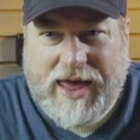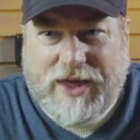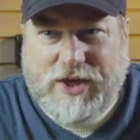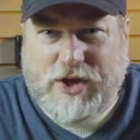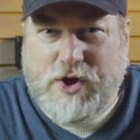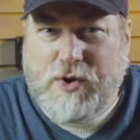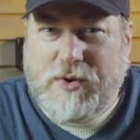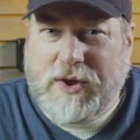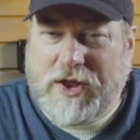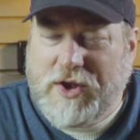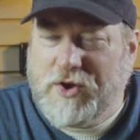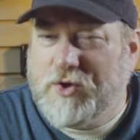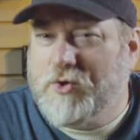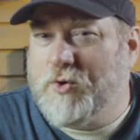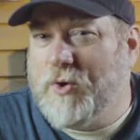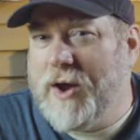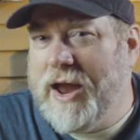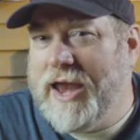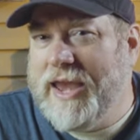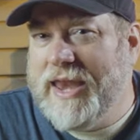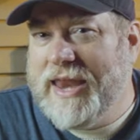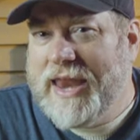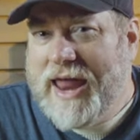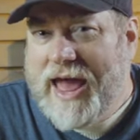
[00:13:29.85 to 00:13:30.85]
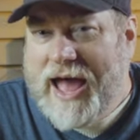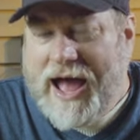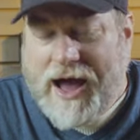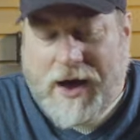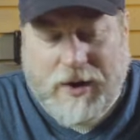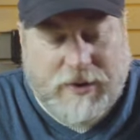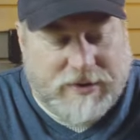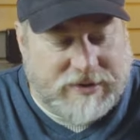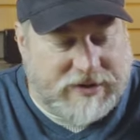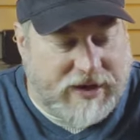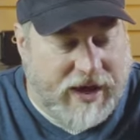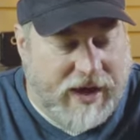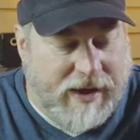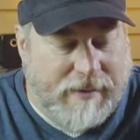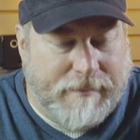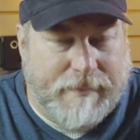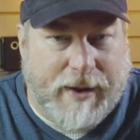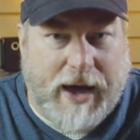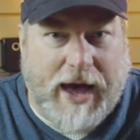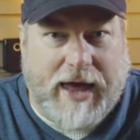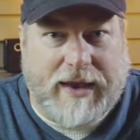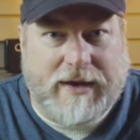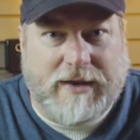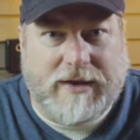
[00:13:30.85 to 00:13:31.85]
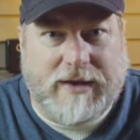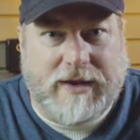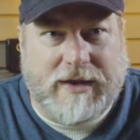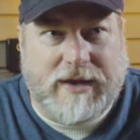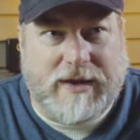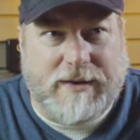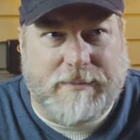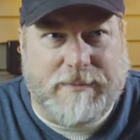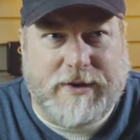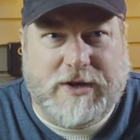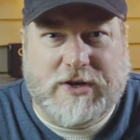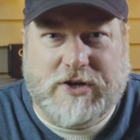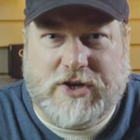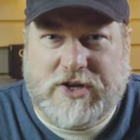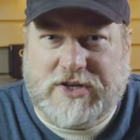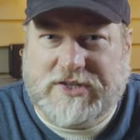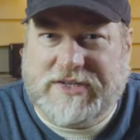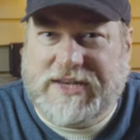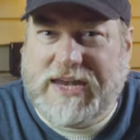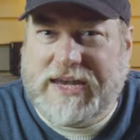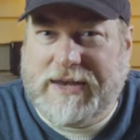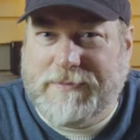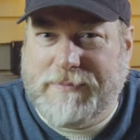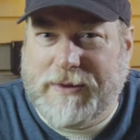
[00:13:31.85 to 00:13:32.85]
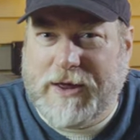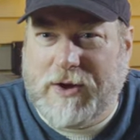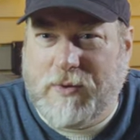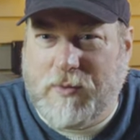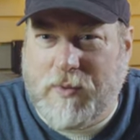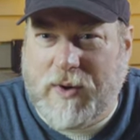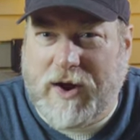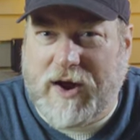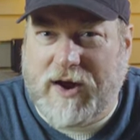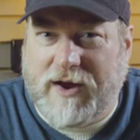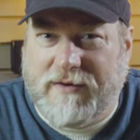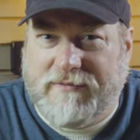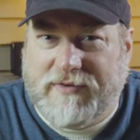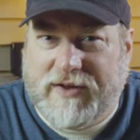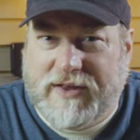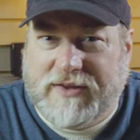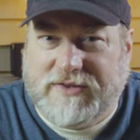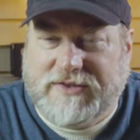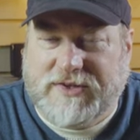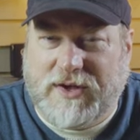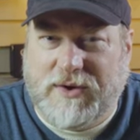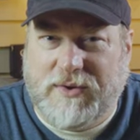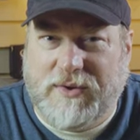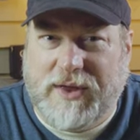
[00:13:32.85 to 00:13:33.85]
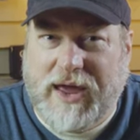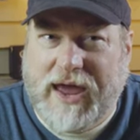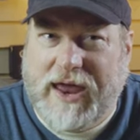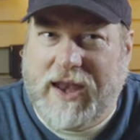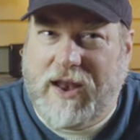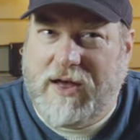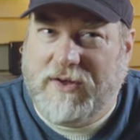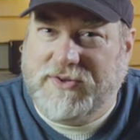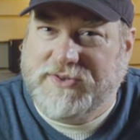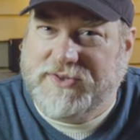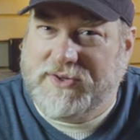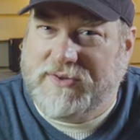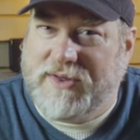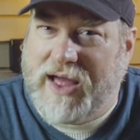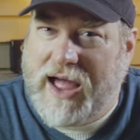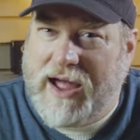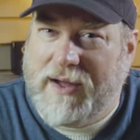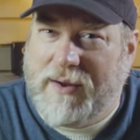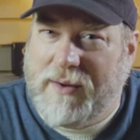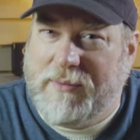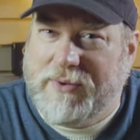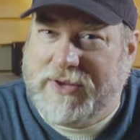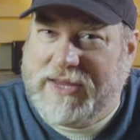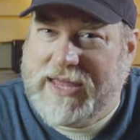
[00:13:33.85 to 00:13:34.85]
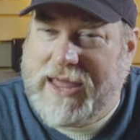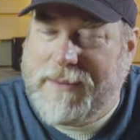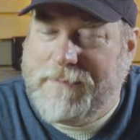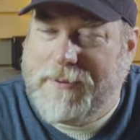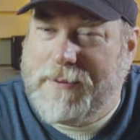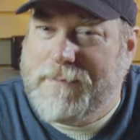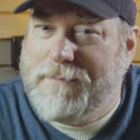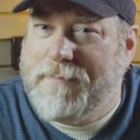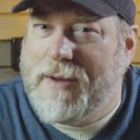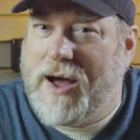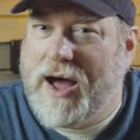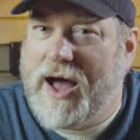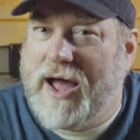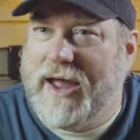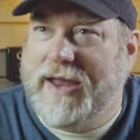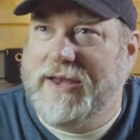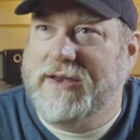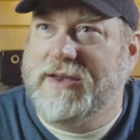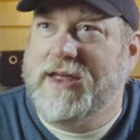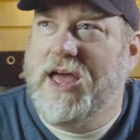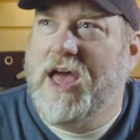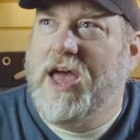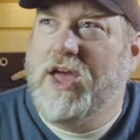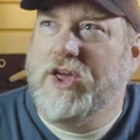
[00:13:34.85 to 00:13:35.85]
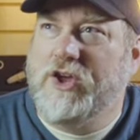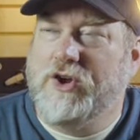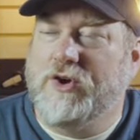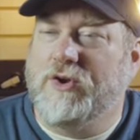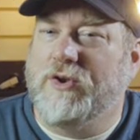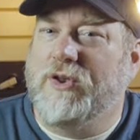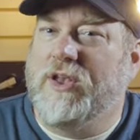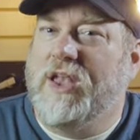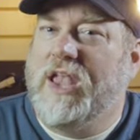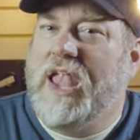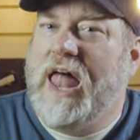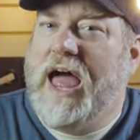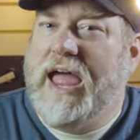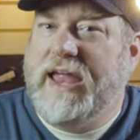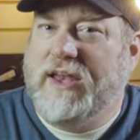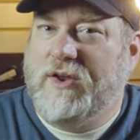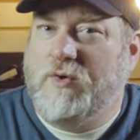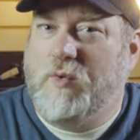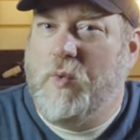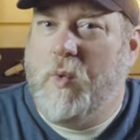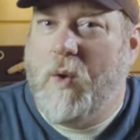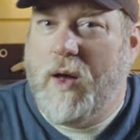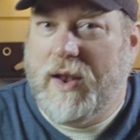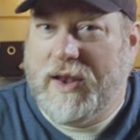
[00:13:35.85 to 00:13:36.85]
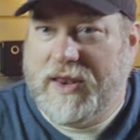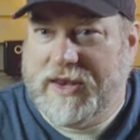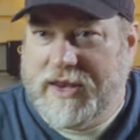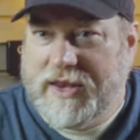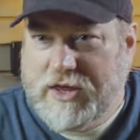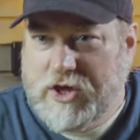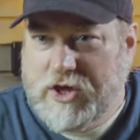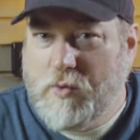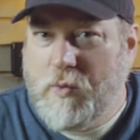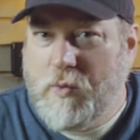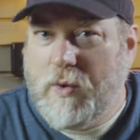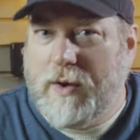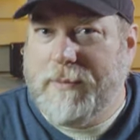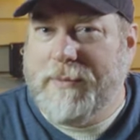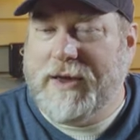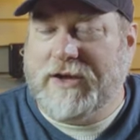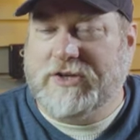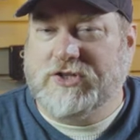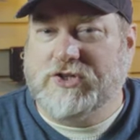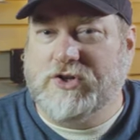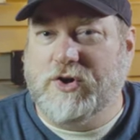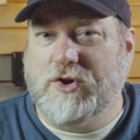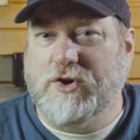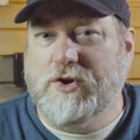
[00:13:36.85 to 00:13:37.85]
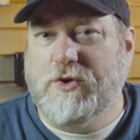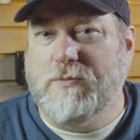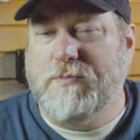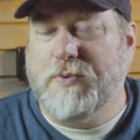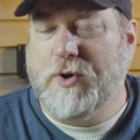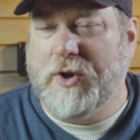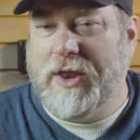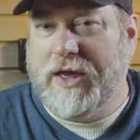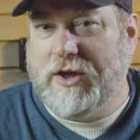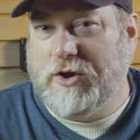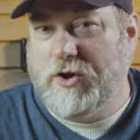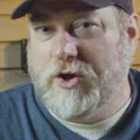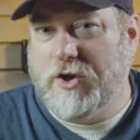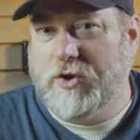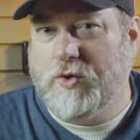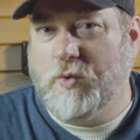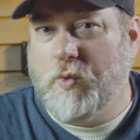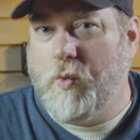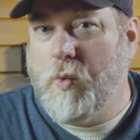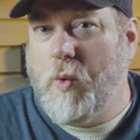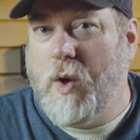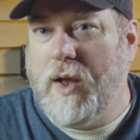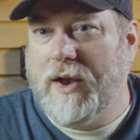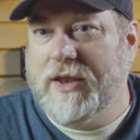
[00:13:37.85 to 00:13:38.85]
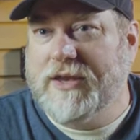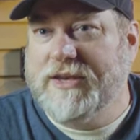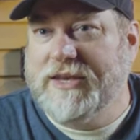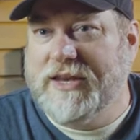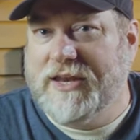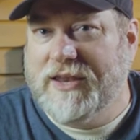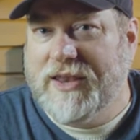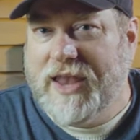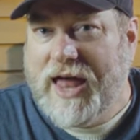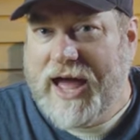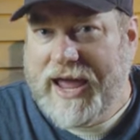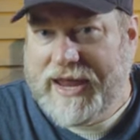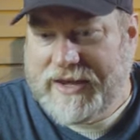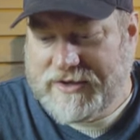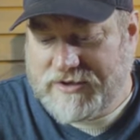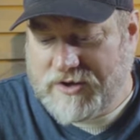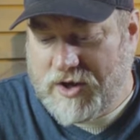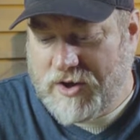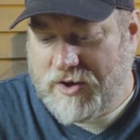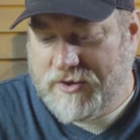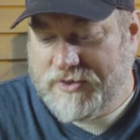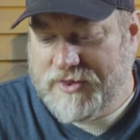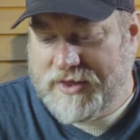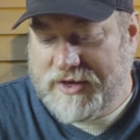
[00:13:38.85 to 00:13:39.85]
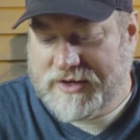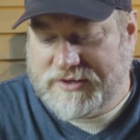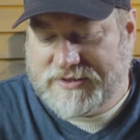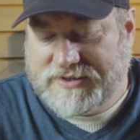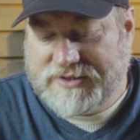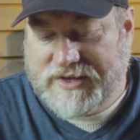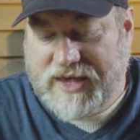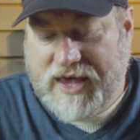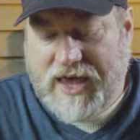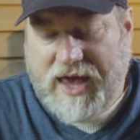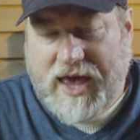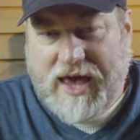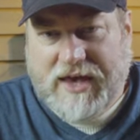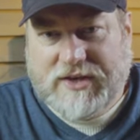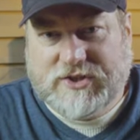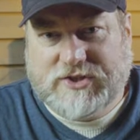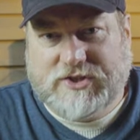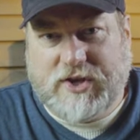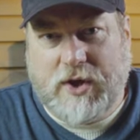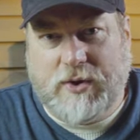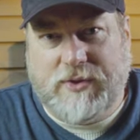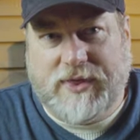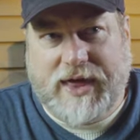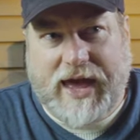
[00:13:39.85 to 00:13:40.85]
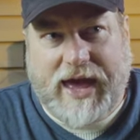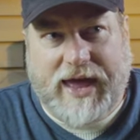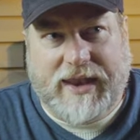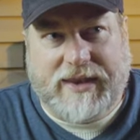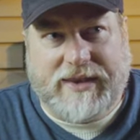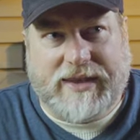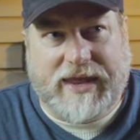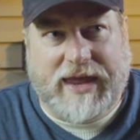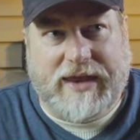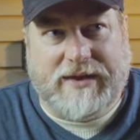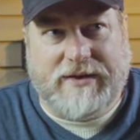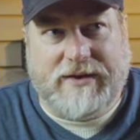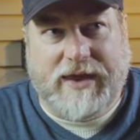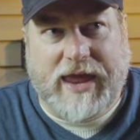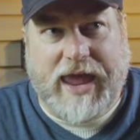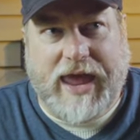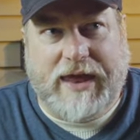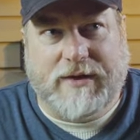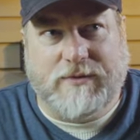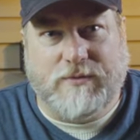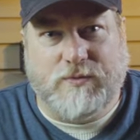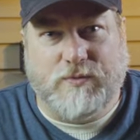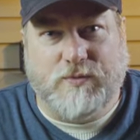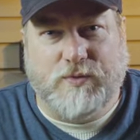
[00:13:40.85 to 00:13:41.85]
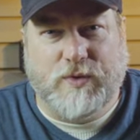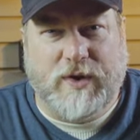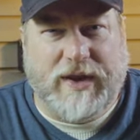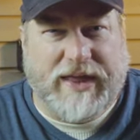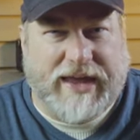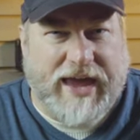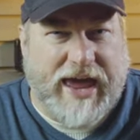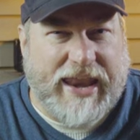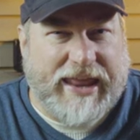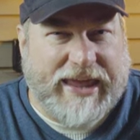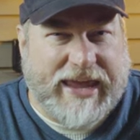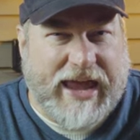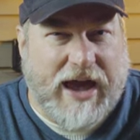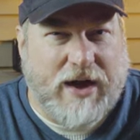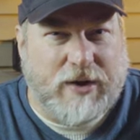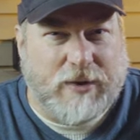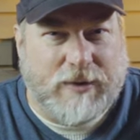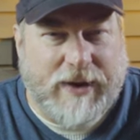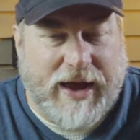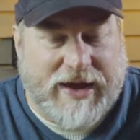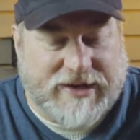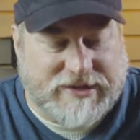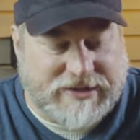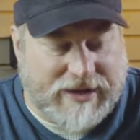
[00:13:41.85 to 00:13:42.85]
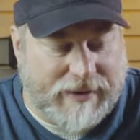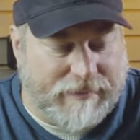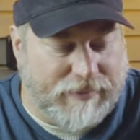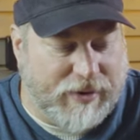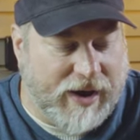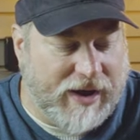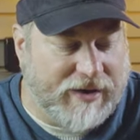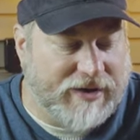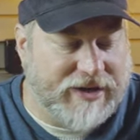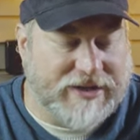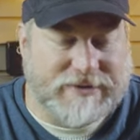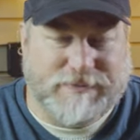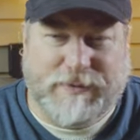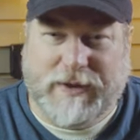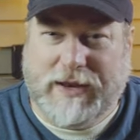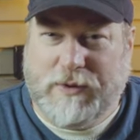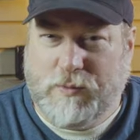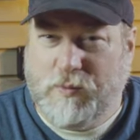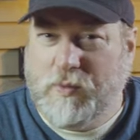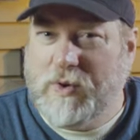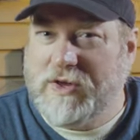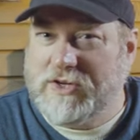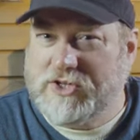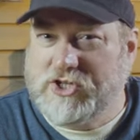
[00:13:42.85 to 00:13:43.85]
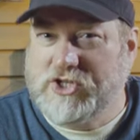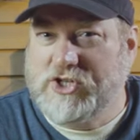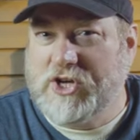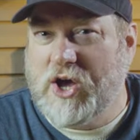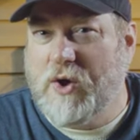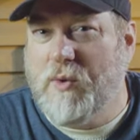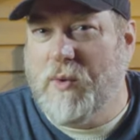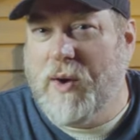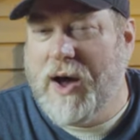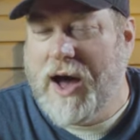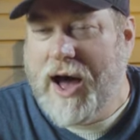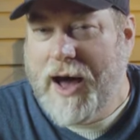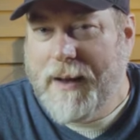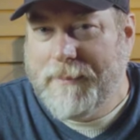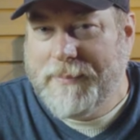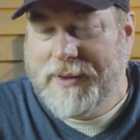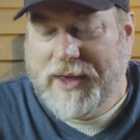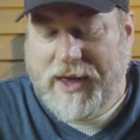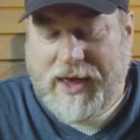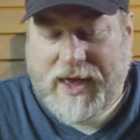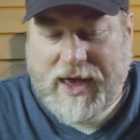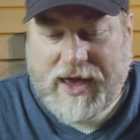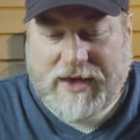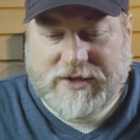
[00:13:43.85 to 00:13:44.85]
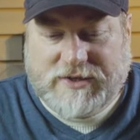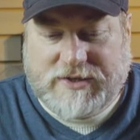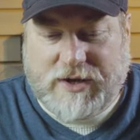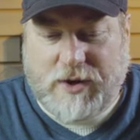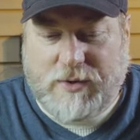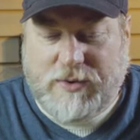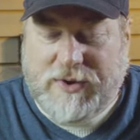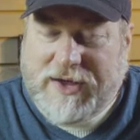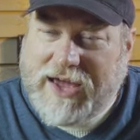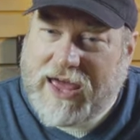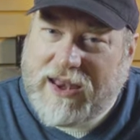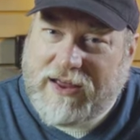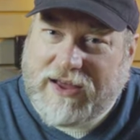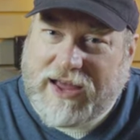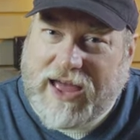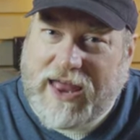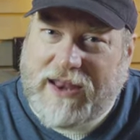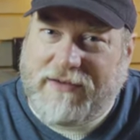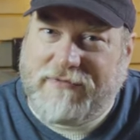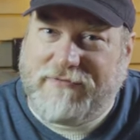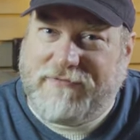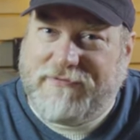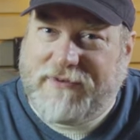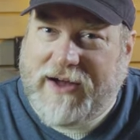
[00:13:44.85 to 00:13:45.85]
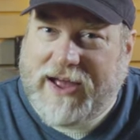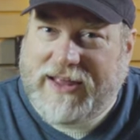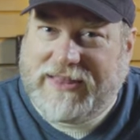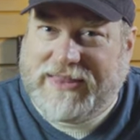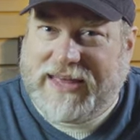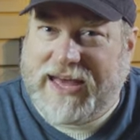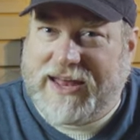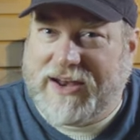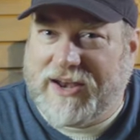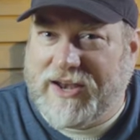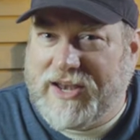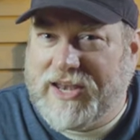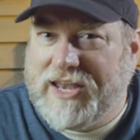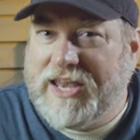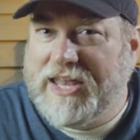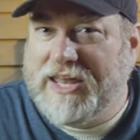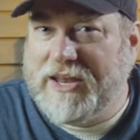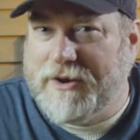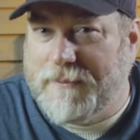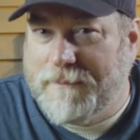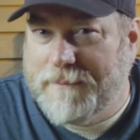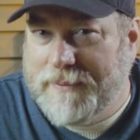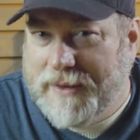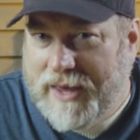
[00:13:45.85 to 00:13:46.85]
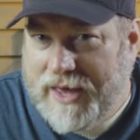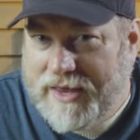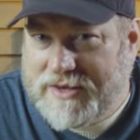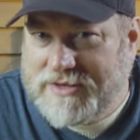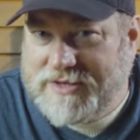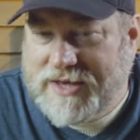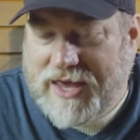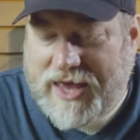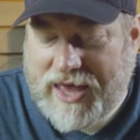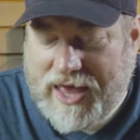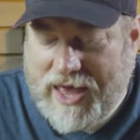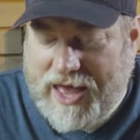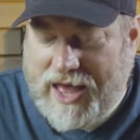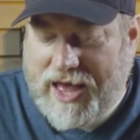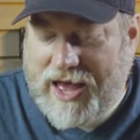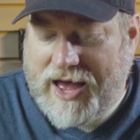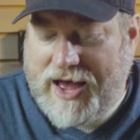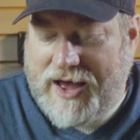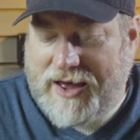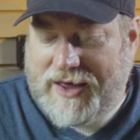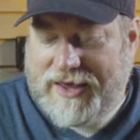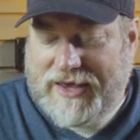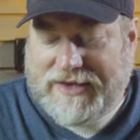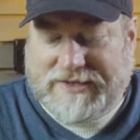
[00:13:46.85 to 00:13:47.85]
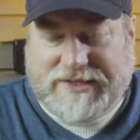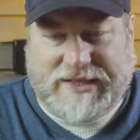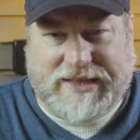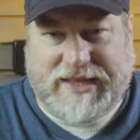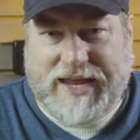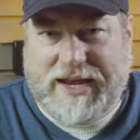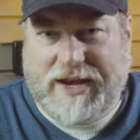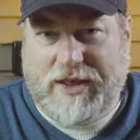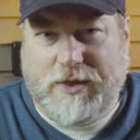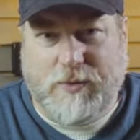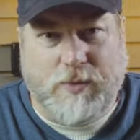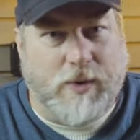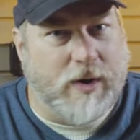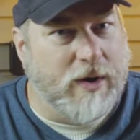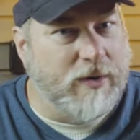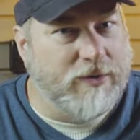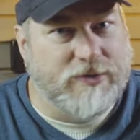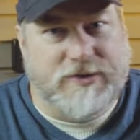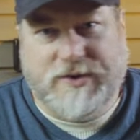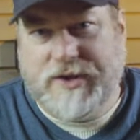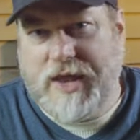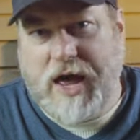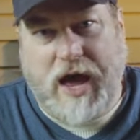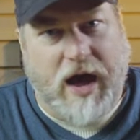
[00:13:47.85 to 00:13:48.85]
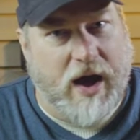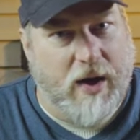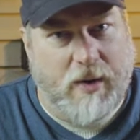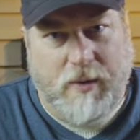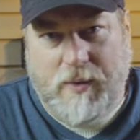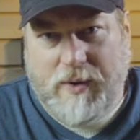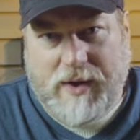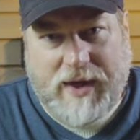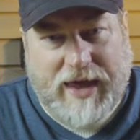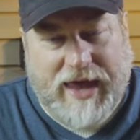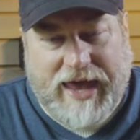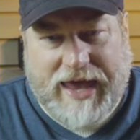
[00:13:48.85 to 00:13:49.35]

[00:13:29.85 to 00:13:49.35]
You can grade it out, but I mean, you just need to be aware of it. So it also, I would keep in mind your light quality. You want to make sure you put a good quality light on this so that it really kind of counteracts that brownness, but it will show up. So you got to kind of fight that a little bit. Is it the end of the world? No.